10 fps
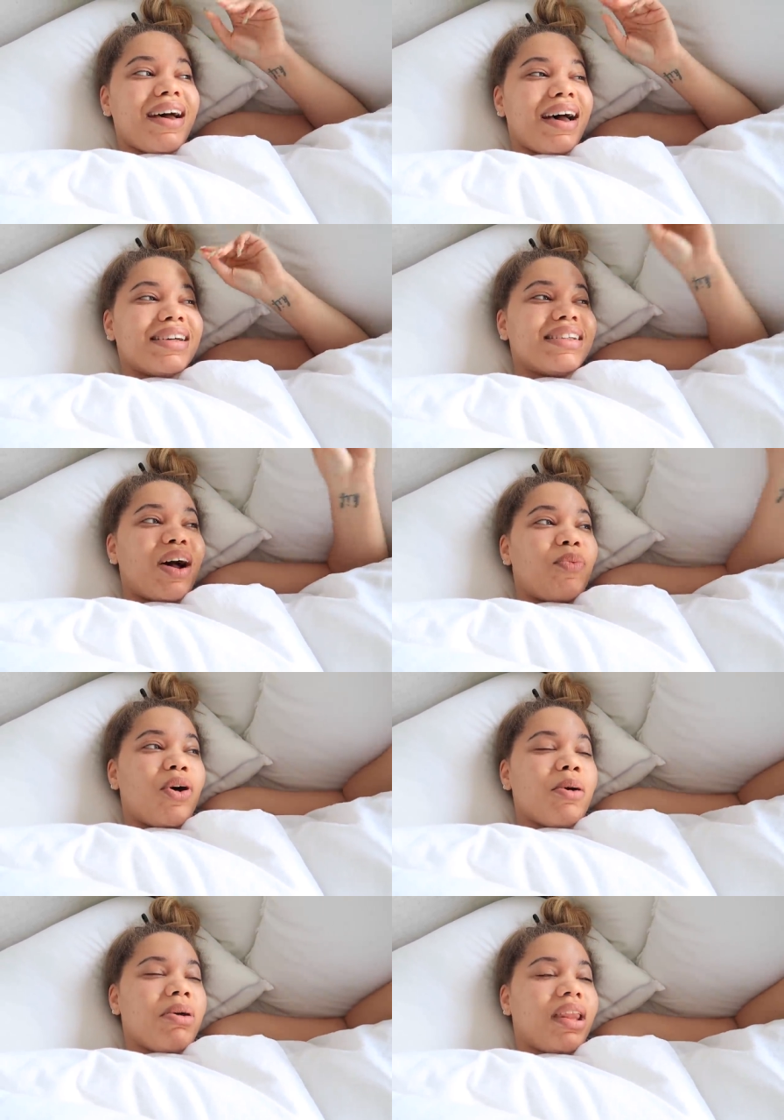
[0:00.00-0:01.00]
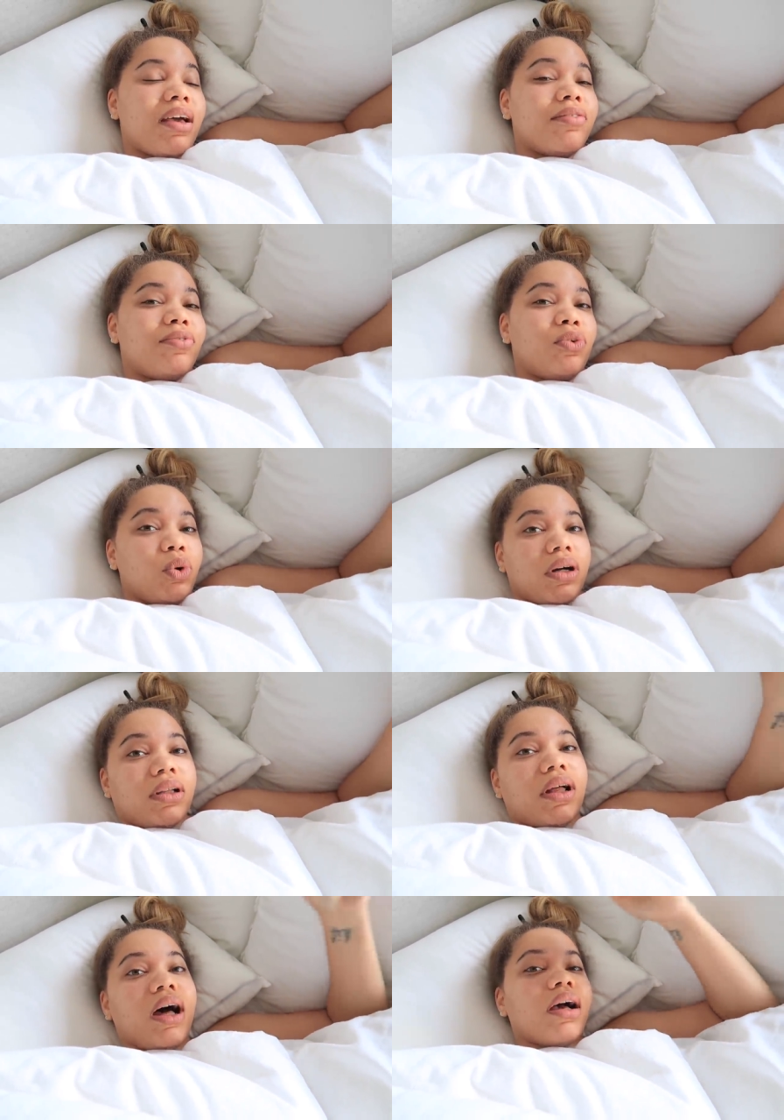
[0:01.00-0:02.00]
I, I woke up at like 4
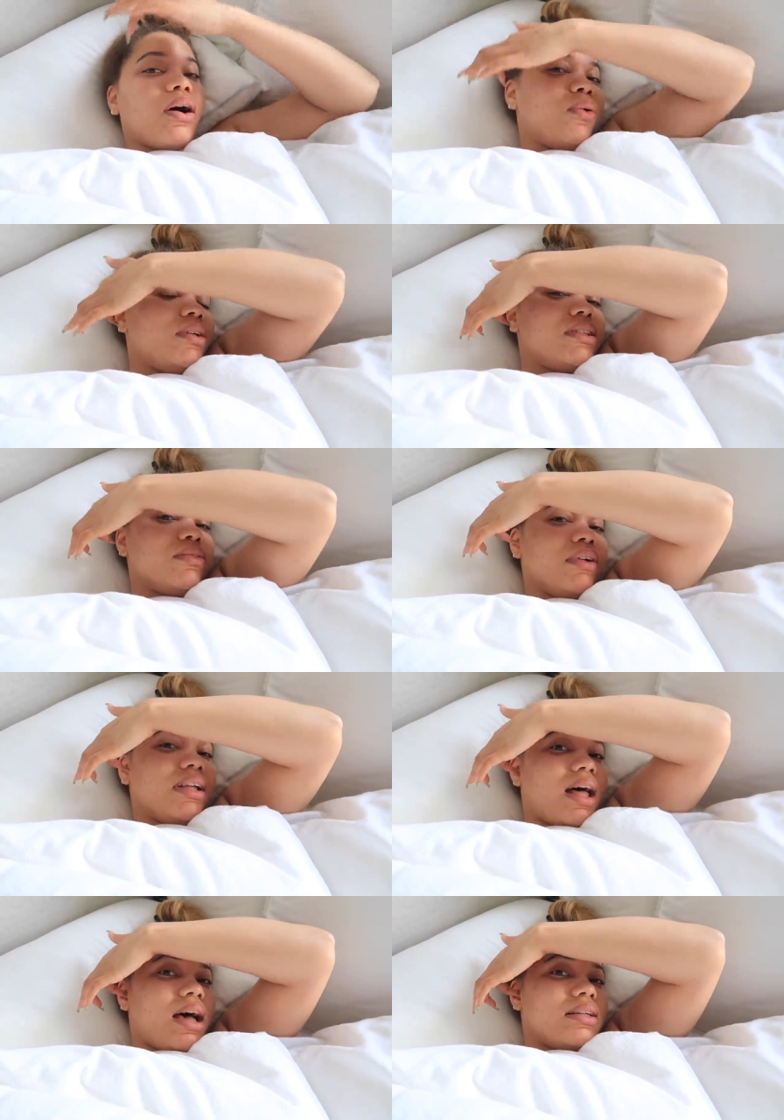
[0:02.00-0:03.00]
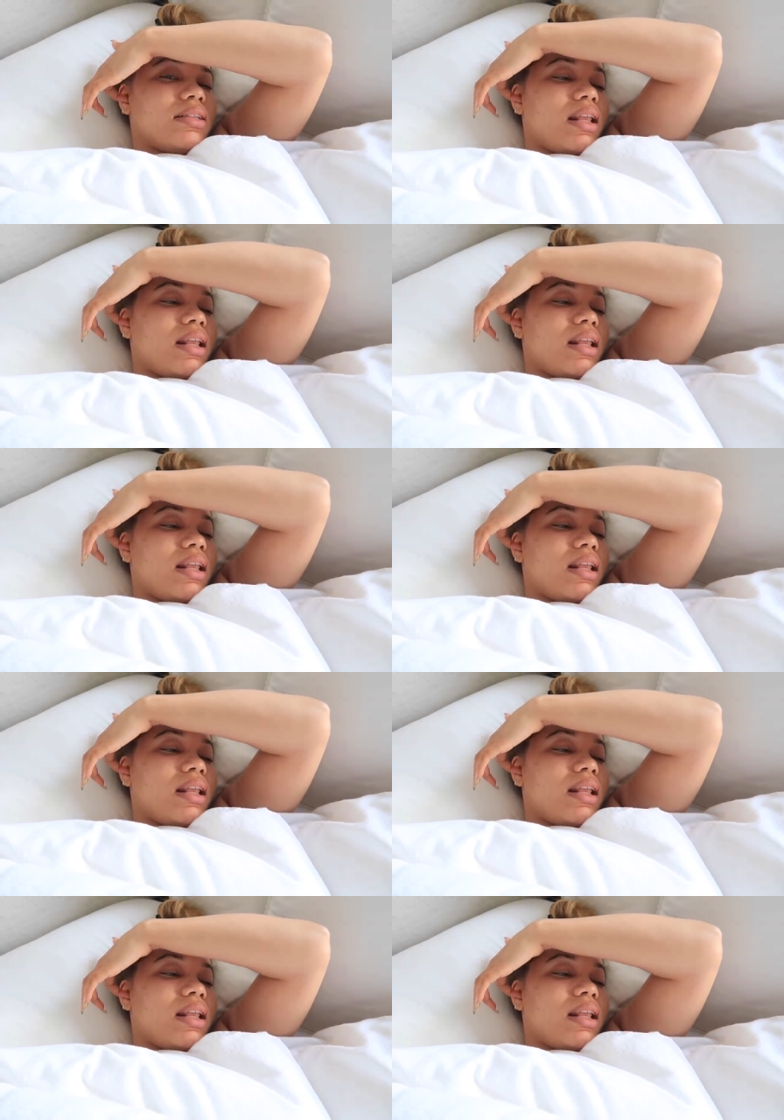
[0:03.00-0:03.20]
o'clock only to realize